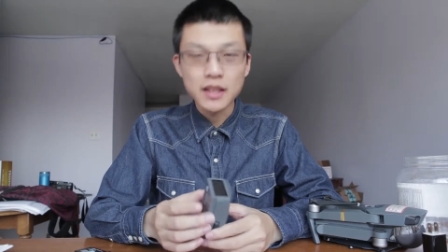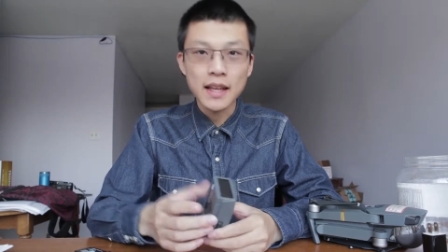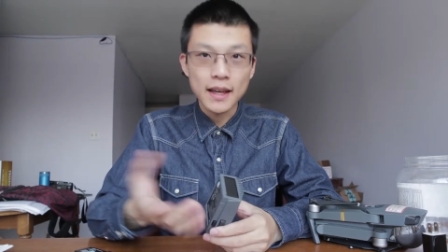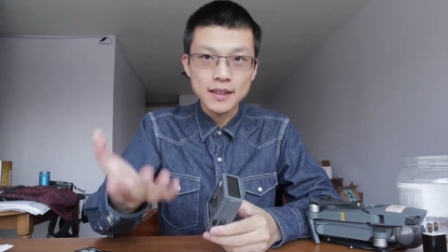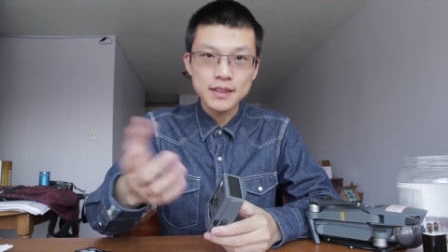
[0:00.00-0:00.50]

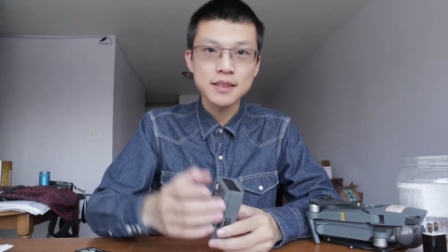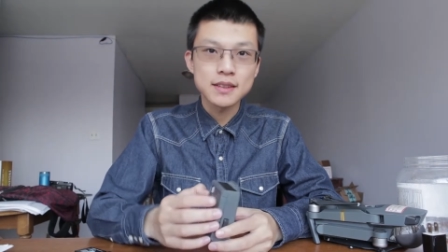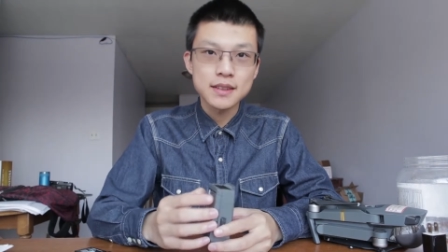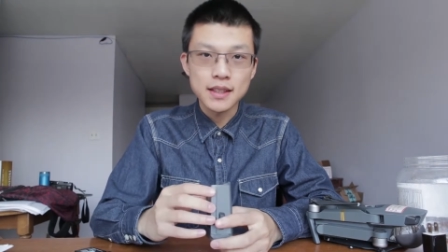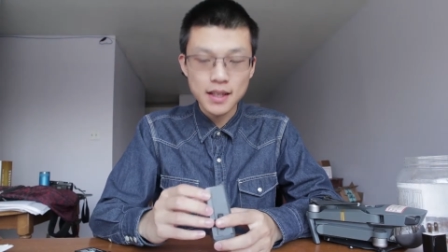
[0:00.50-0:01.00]
like
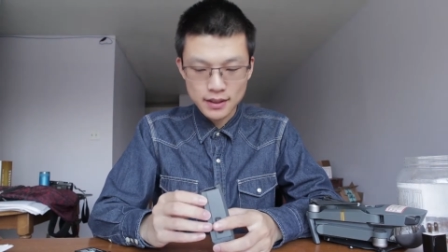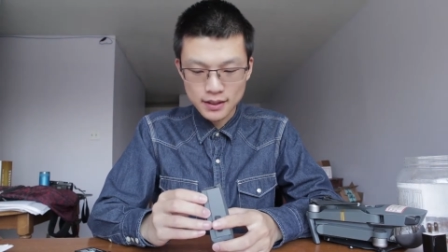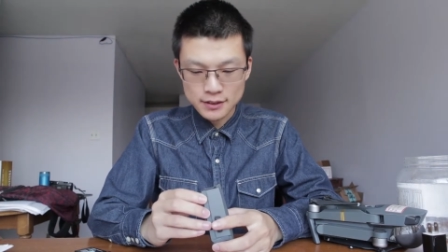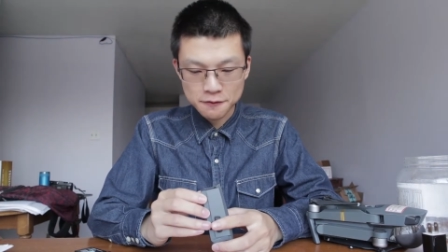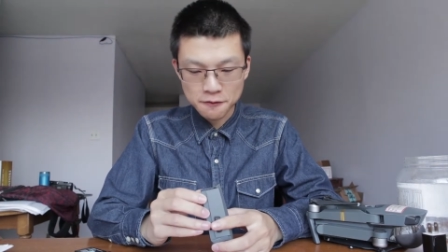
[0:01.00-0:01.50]
today
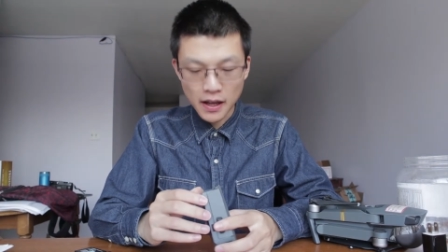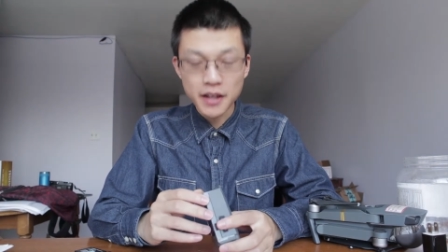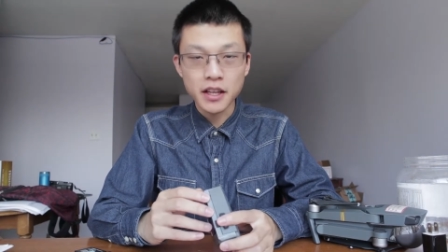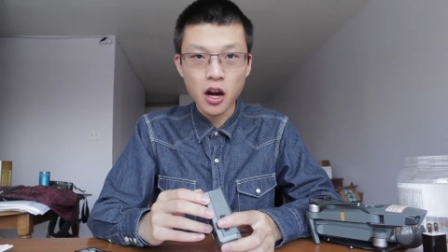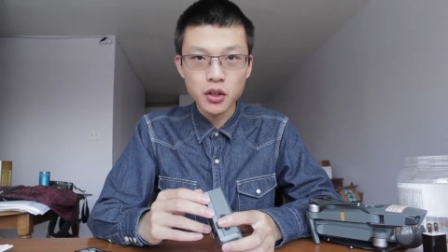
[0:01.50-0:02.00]
it's
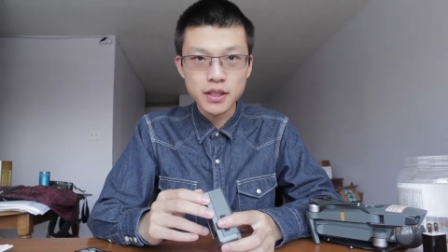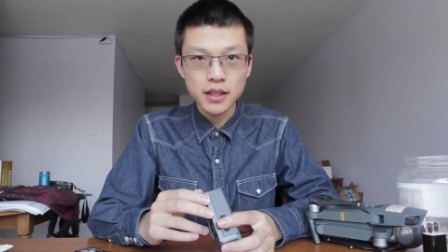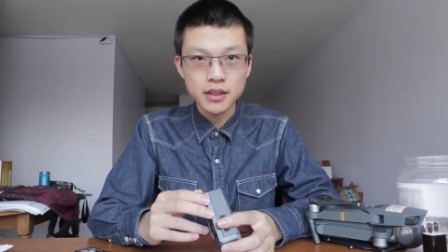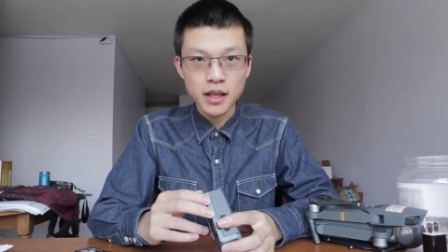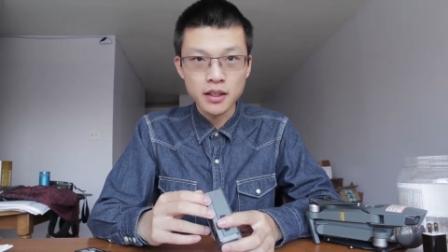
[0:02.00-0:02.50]
flying
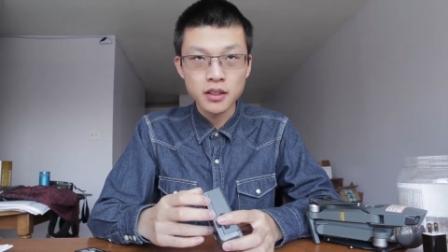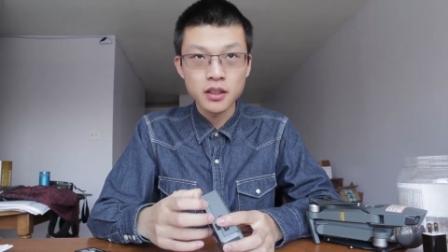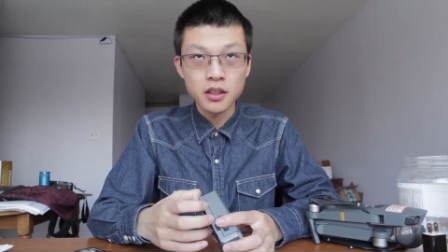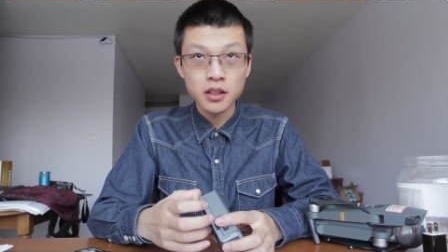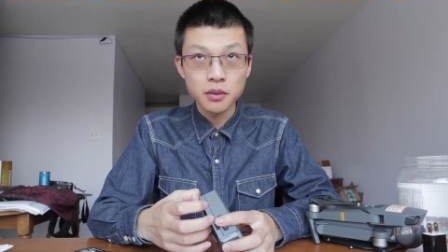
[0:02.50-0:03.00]
outside
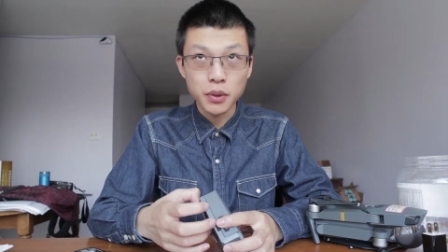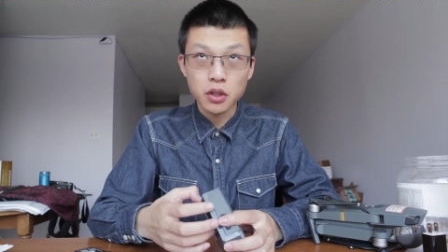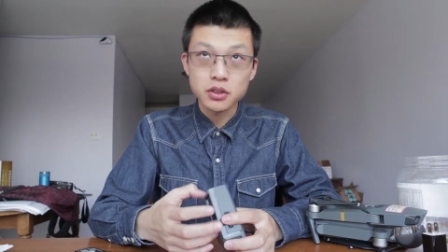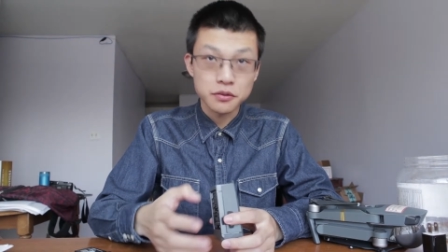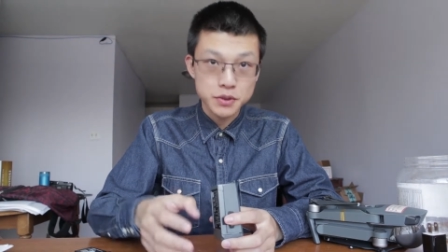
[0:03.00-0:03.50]
and
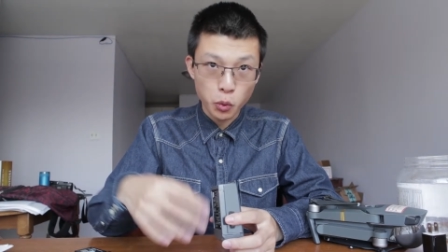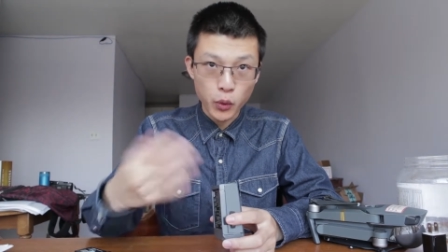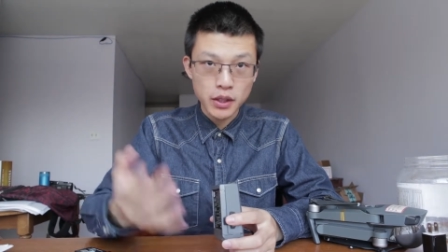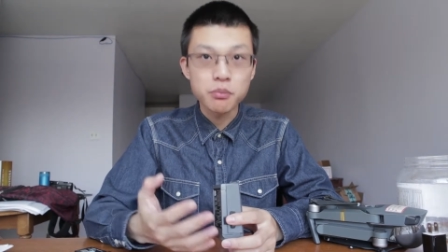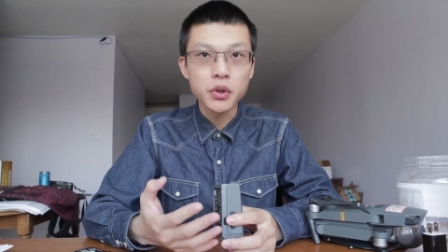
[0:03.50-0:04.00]
because of the
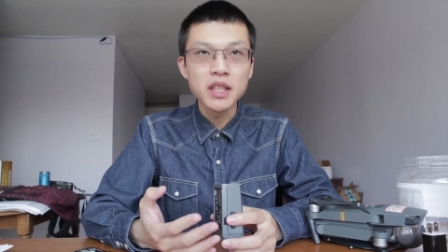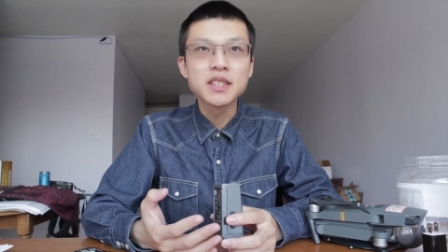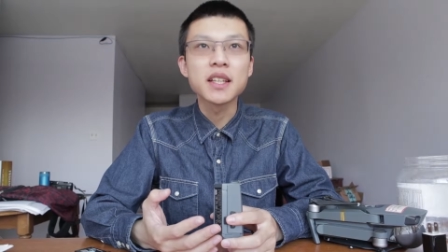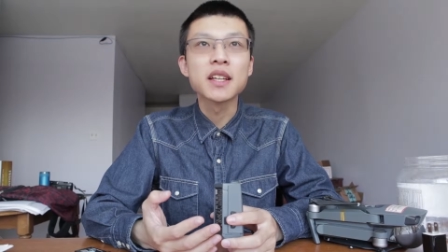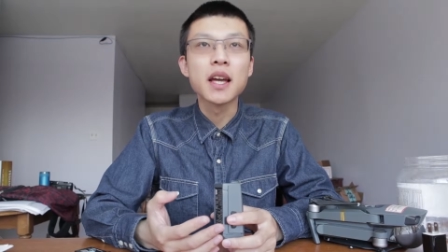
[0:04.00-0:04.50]
wind
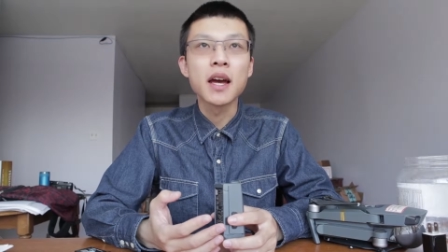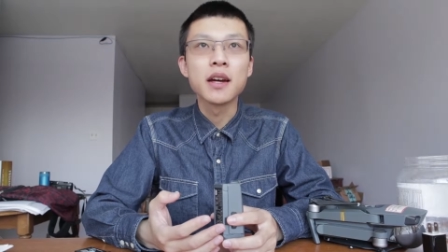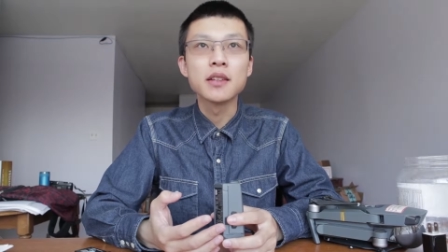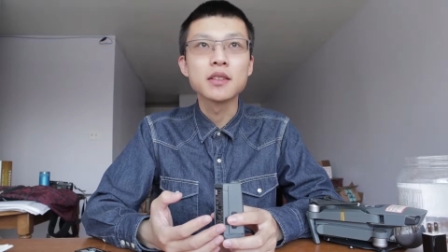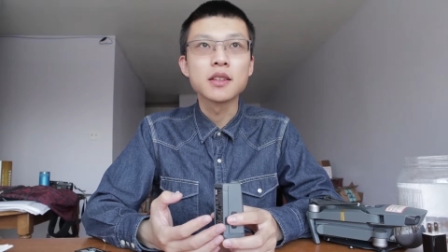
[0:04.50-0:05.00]
breezing
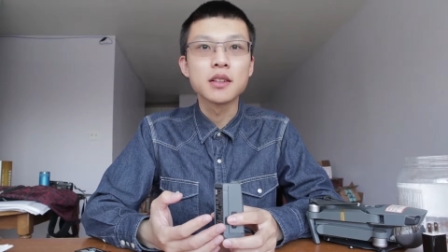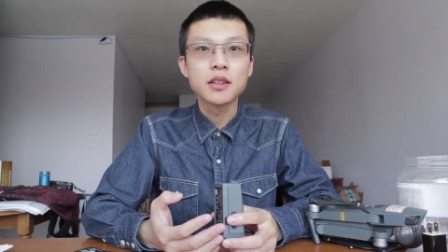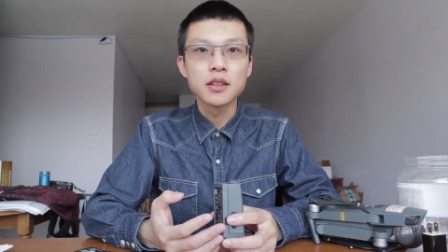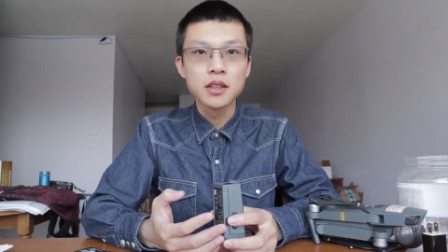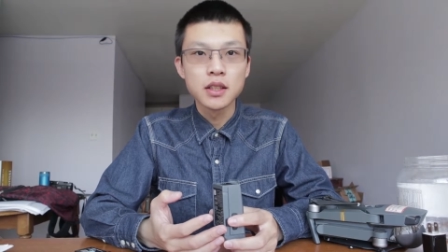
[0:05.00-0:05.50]
and
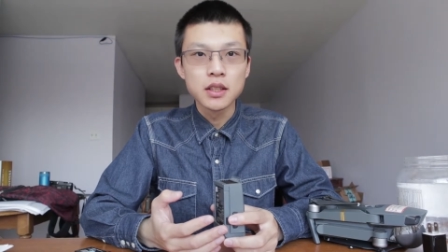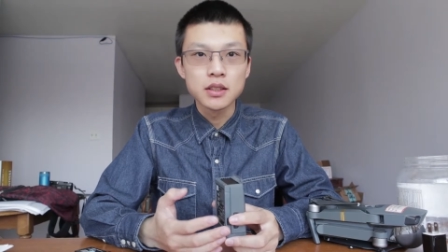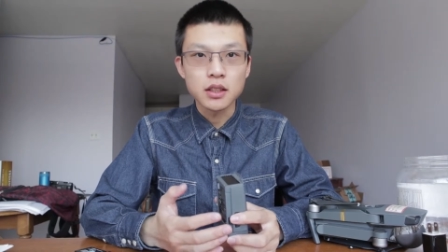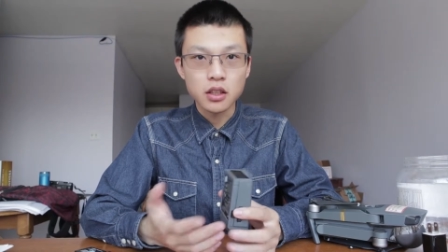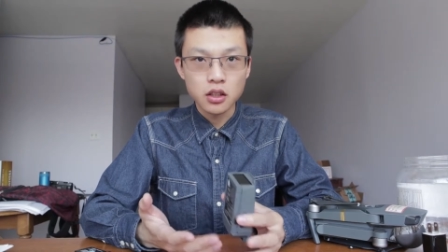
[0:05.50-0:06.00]

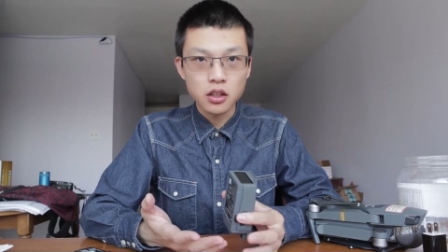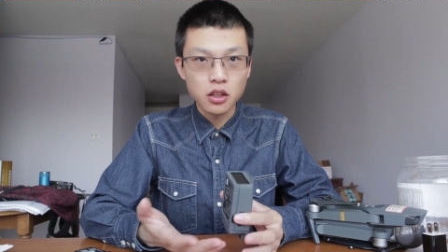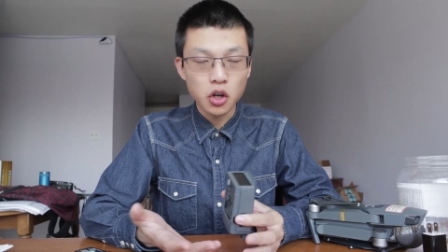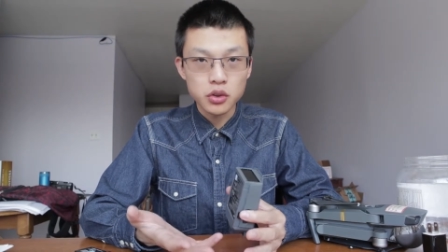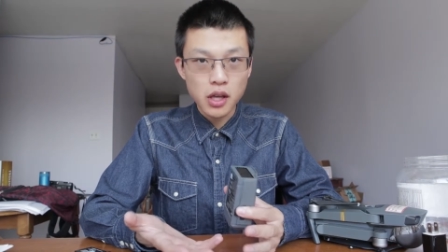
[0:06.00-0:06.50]
the
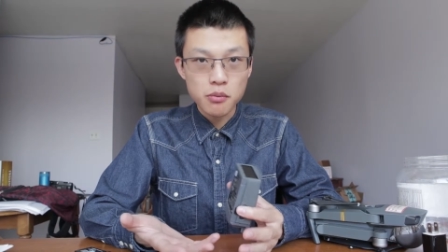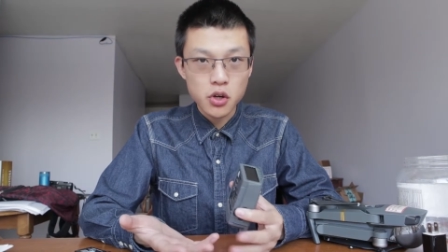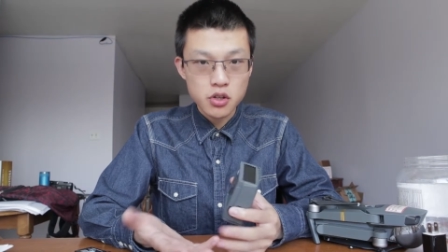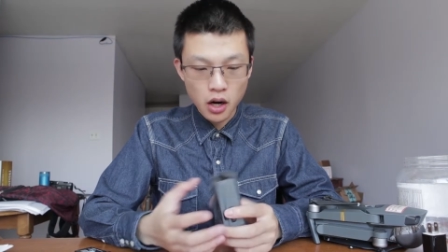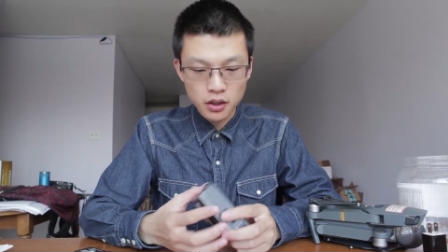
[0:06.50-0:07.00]
cold
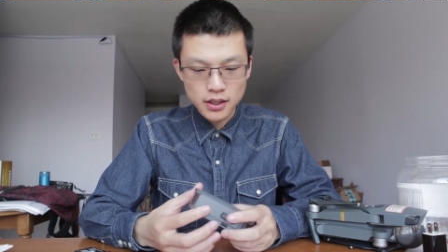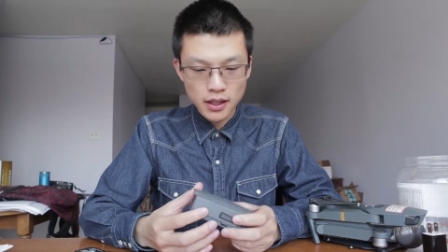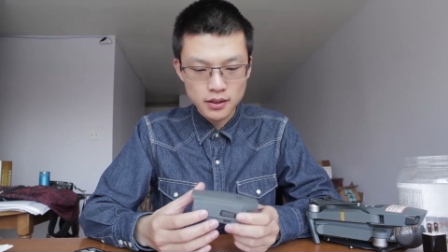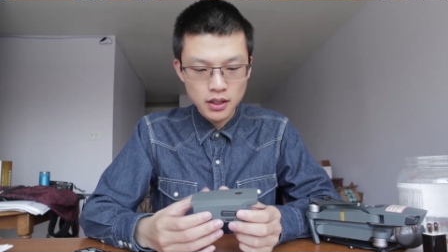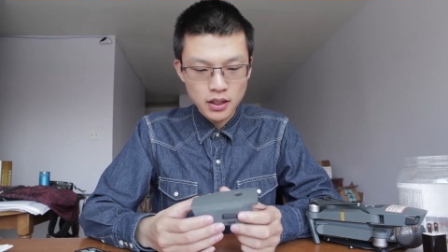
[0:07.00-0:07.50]
temperature outside,